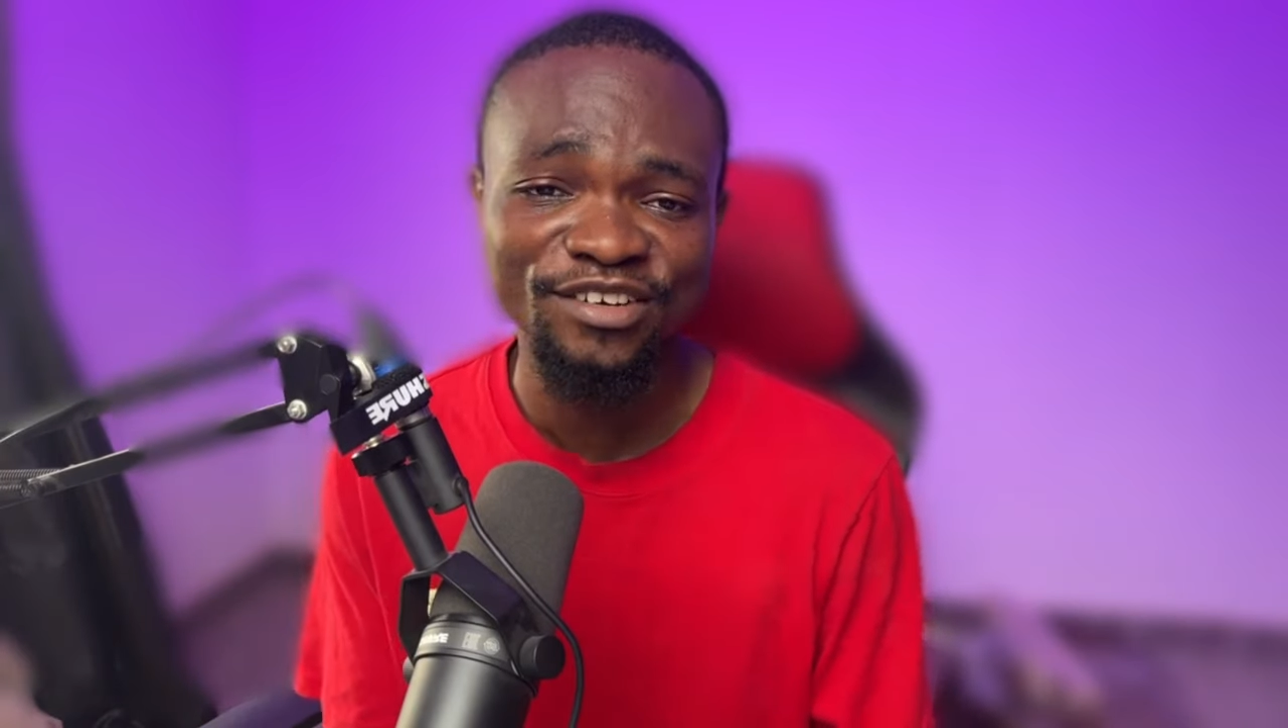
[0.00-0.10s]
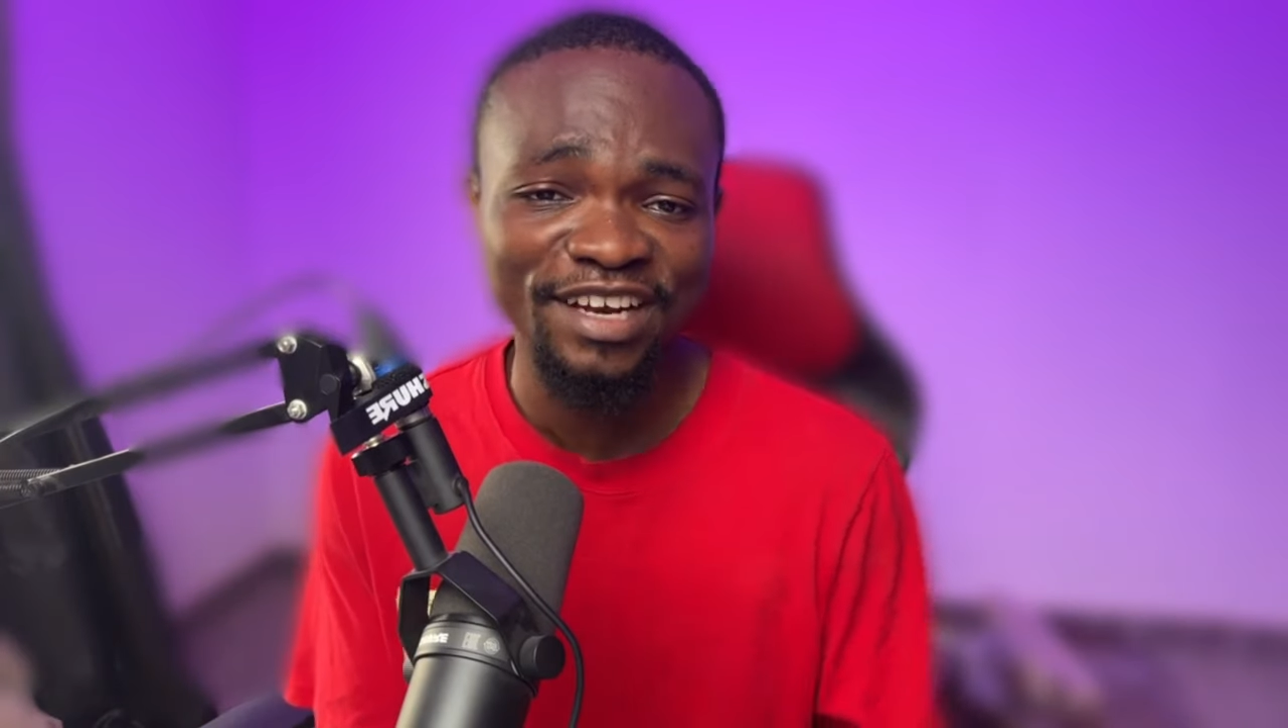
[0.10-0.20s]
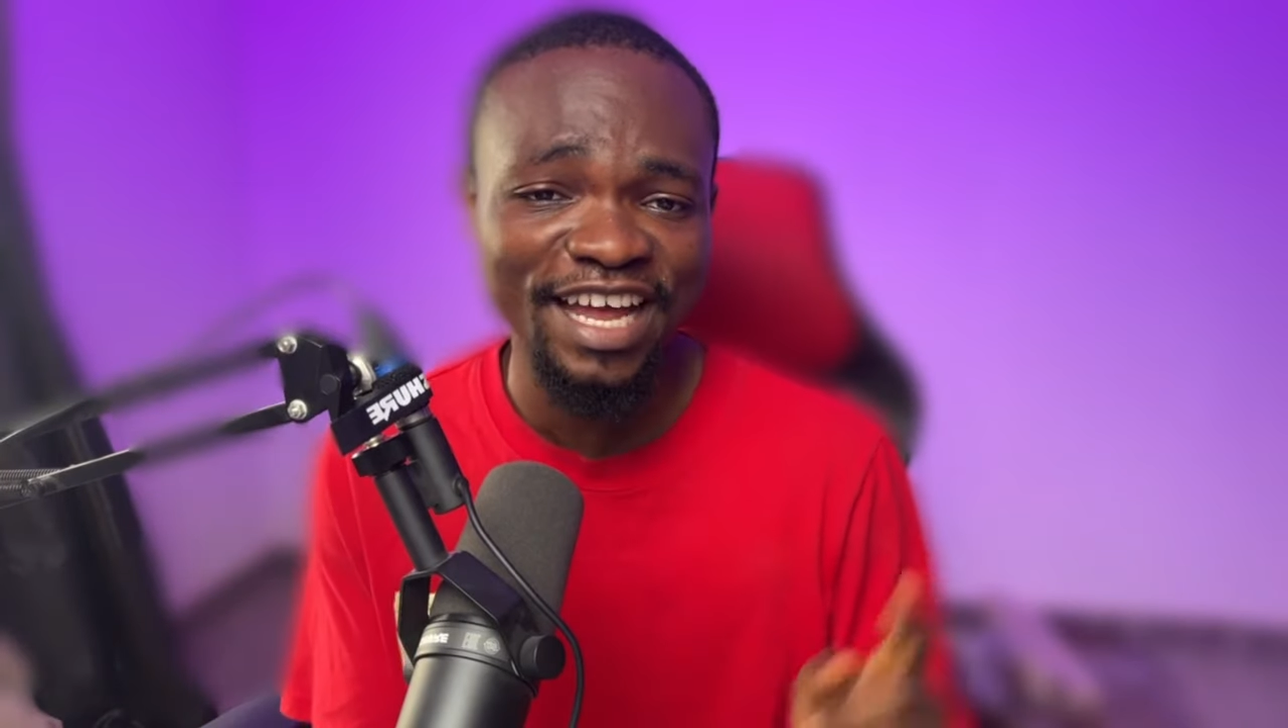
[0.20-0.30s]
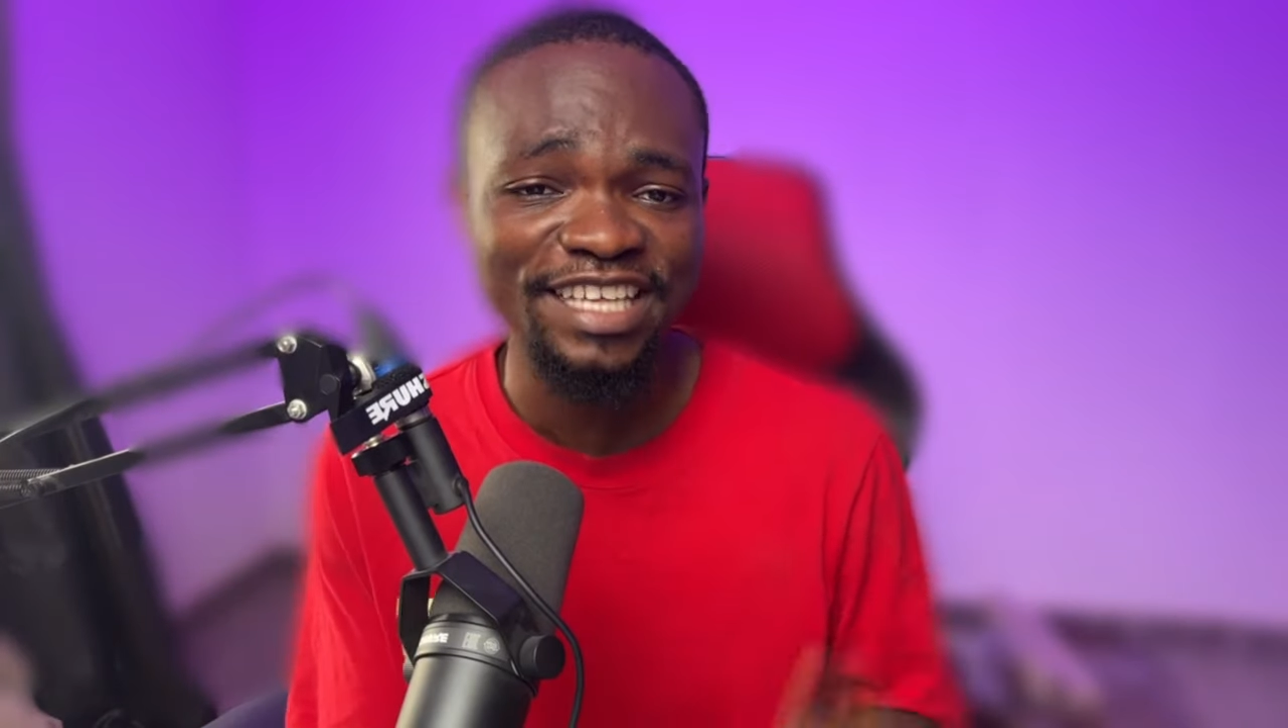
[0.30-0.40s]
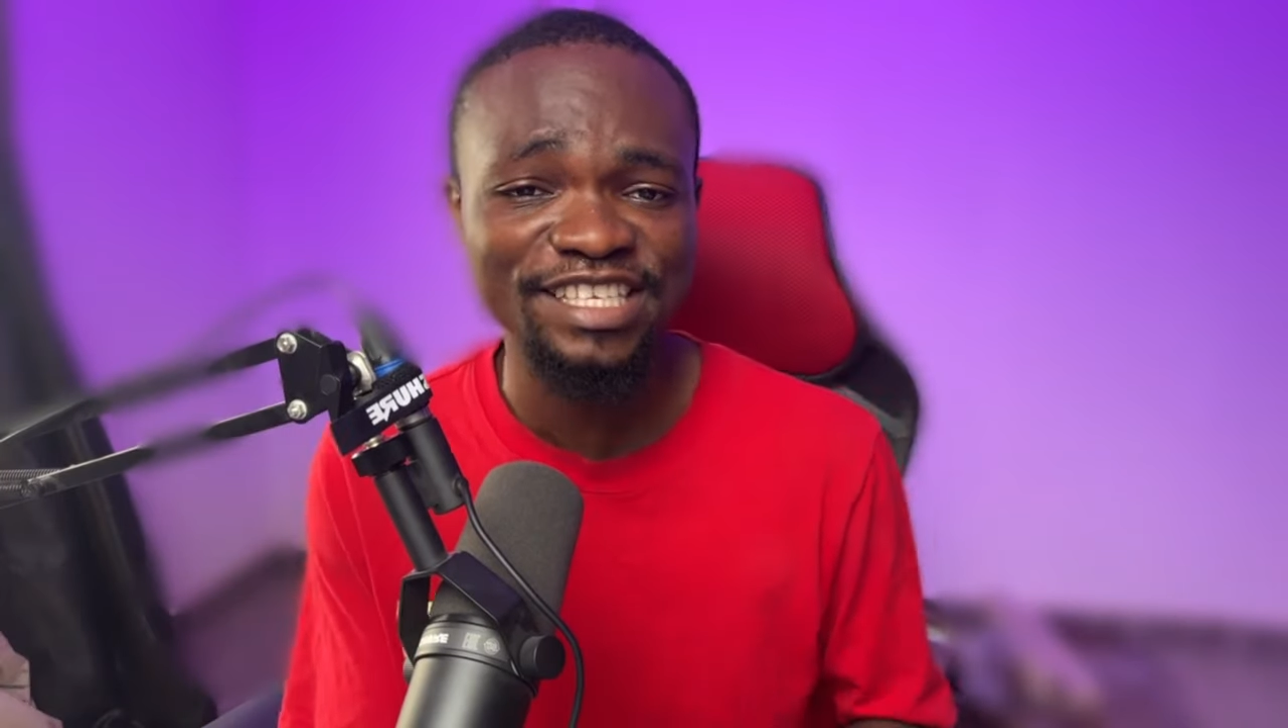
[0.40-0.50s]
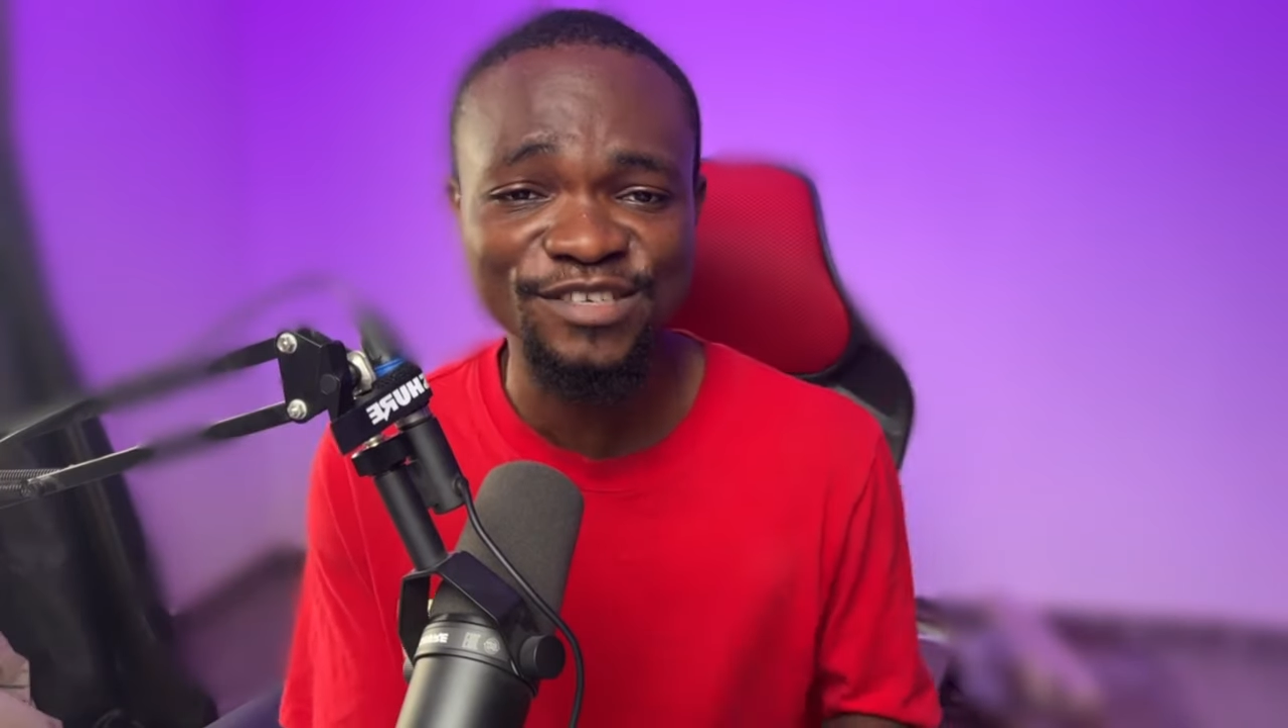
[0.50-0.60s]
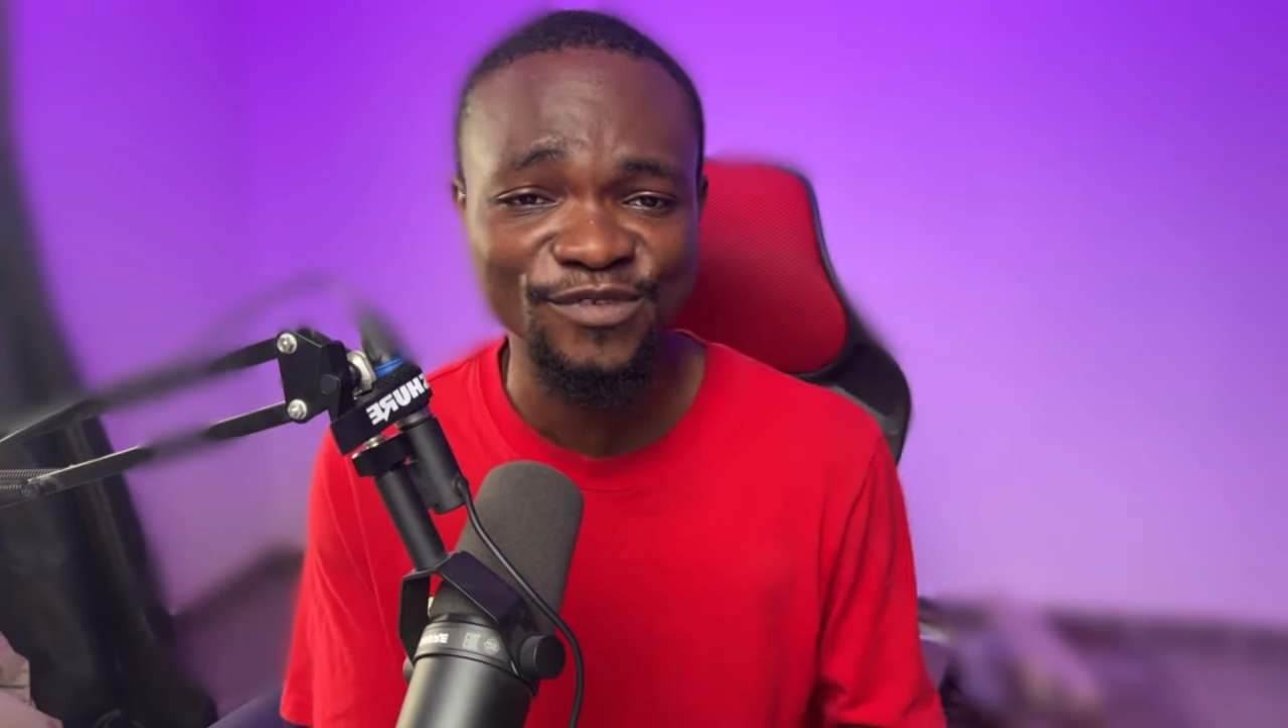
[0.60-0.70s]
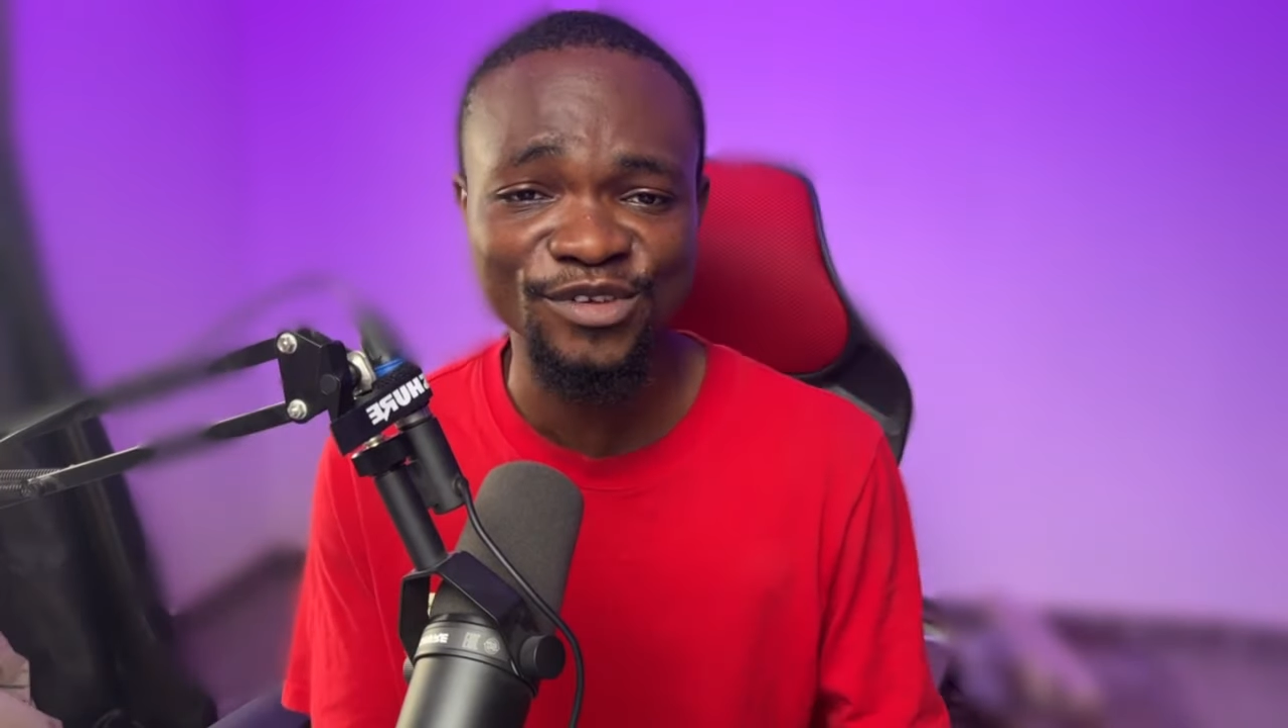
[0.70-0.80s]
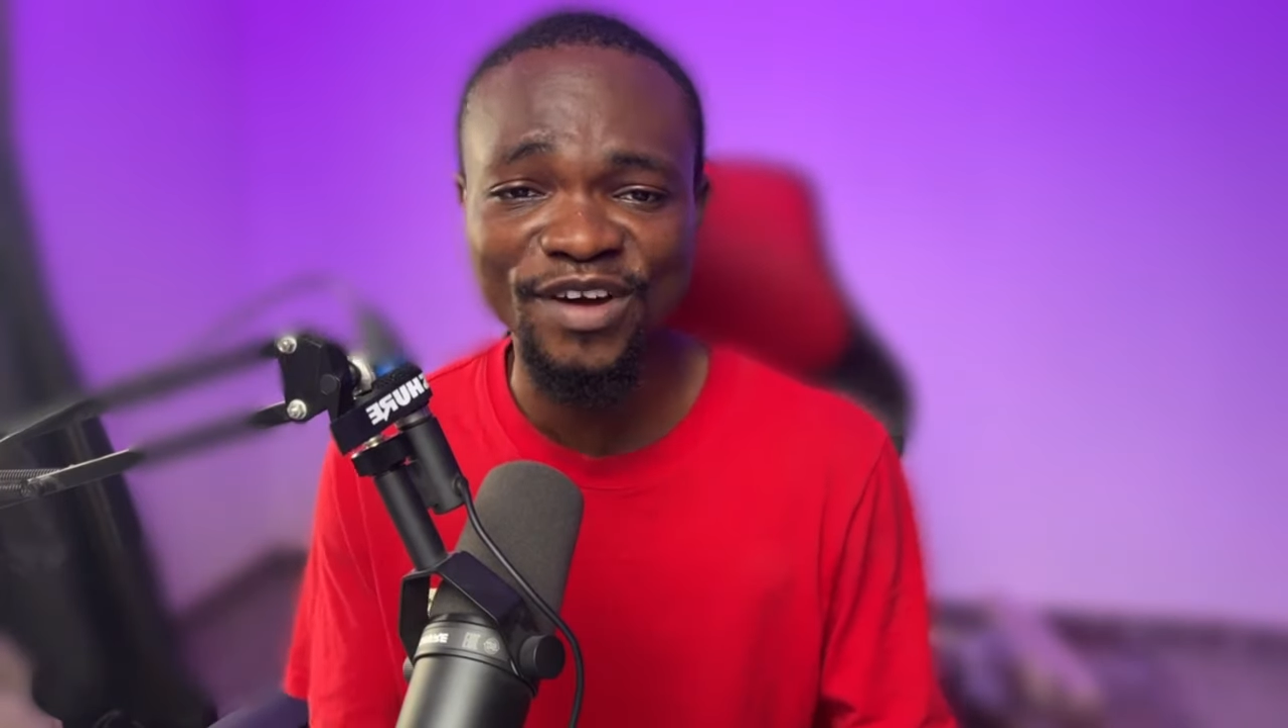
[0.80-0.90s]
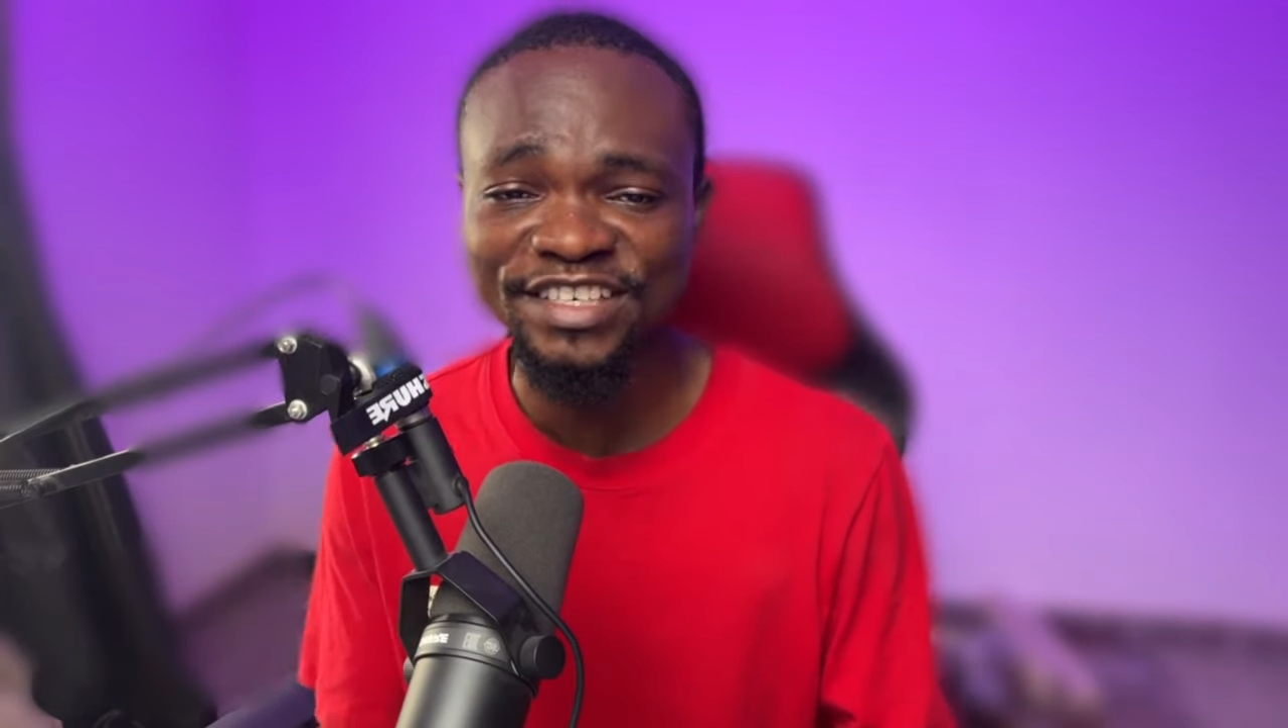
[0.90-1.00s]
like this
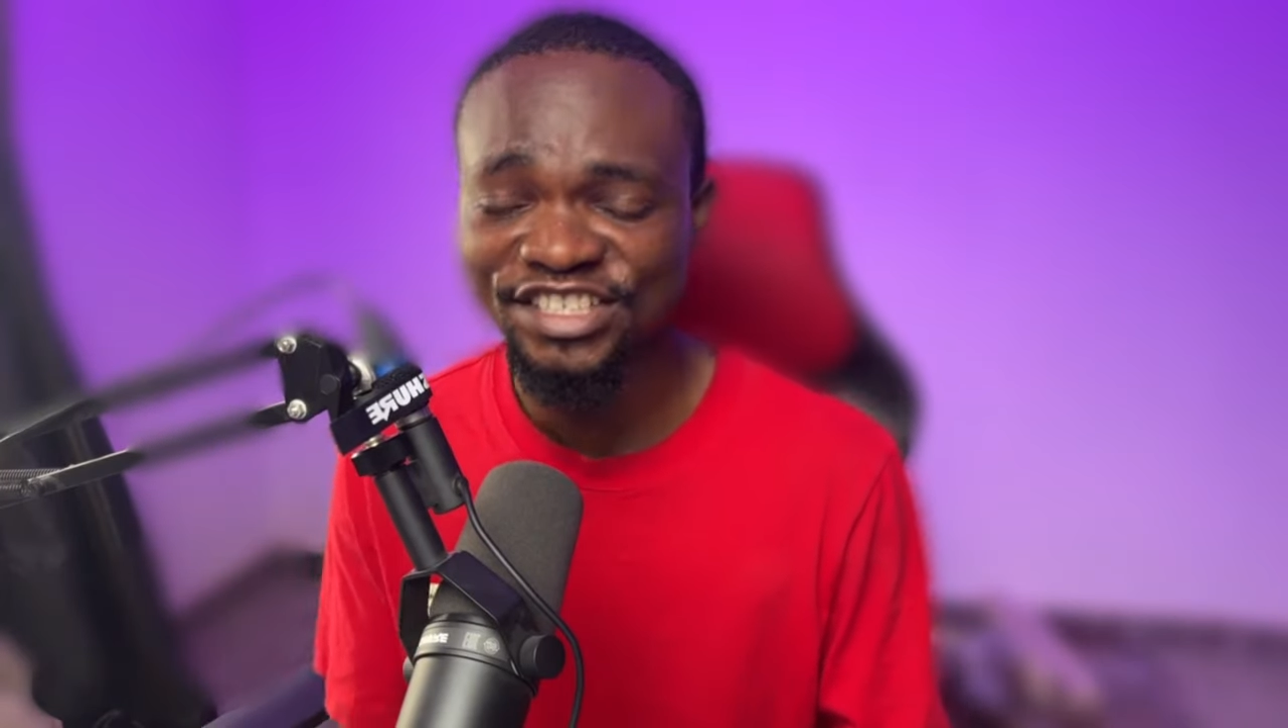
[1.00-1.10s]
video and